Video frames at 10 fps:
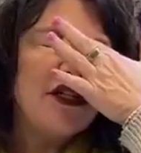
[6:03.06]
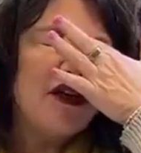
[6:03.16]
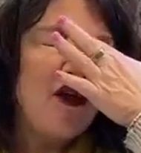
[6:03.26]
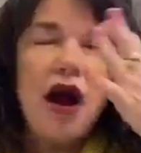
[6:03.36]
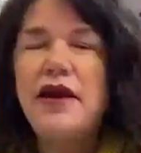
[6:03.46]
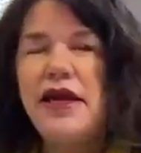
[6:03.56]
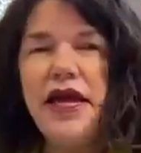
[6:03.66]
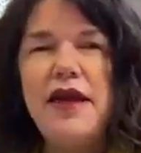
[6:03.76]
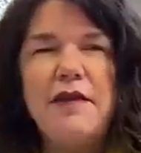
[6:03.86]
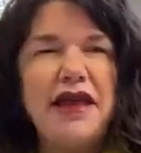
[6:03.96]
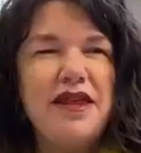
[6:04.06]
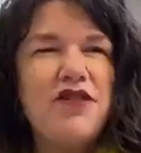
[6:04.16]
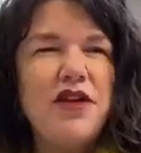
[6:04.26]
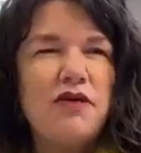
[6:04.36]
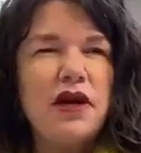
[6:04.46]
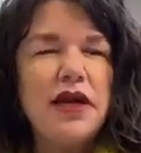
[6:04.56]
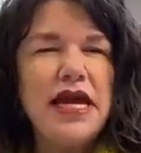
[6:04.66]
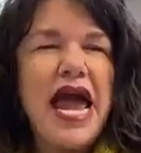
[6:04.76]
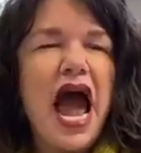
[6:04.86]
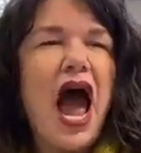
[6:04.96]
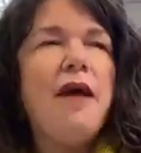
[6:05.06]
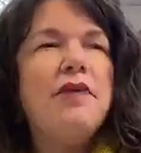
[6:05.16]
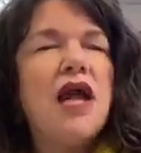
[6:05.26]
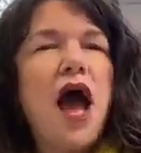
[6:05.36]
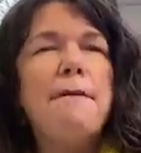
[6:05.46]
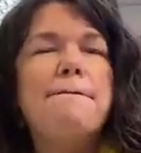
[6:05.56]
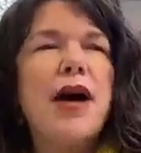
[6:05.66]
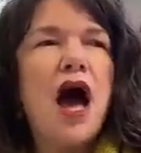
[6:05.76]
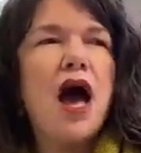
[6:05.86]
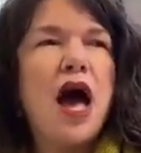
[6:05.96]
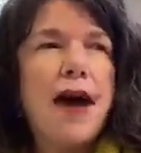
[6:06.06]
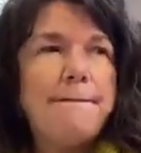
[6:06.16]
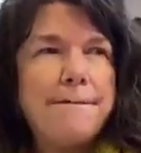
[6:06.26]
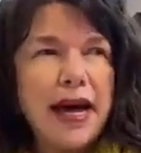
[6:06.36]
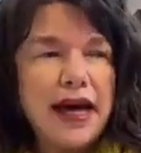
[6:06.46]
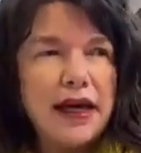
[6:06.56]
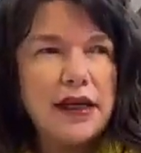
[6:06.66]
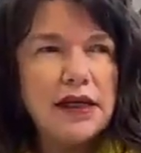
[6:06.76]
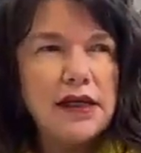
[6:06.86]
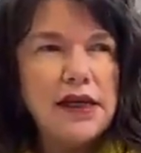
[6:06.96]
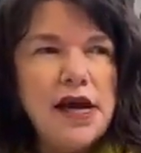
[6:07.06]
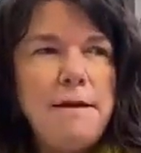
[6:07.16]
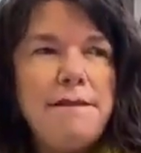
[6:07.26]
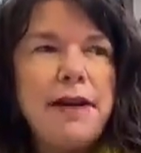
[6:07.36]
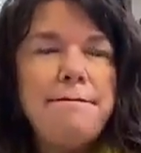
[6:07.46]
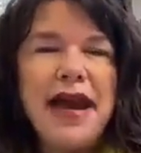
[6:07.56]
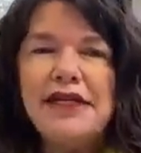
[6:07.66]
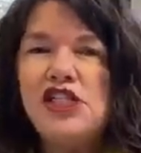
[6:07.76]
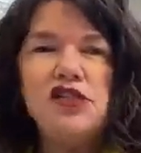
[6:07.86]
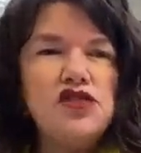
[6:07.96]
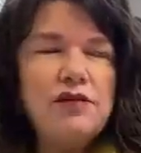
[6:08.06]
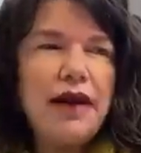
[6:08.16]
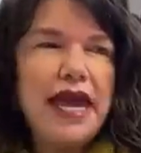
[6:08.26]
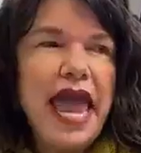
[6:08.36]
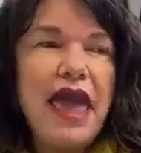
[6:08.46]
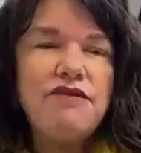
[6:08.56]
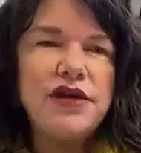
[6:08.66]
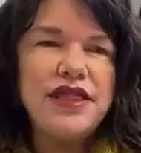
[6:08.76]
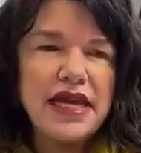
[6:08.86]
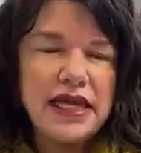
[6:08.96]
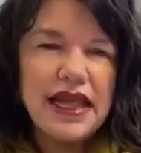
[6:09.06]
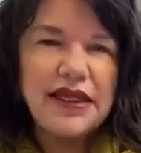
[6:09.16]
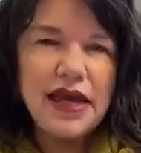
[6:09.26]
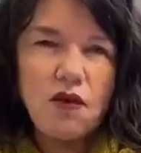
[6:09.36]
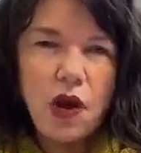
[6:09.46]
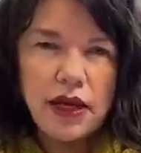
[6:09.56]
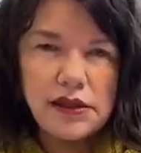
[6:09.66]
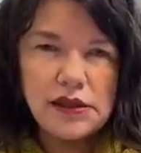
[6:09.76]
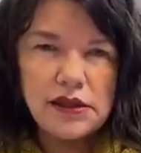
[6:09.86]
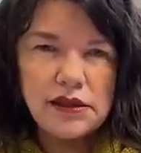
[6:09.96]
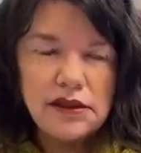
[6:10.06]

to. Are you, am I the only one? No. I'm not ball humbug. No. My children buy everything that they want.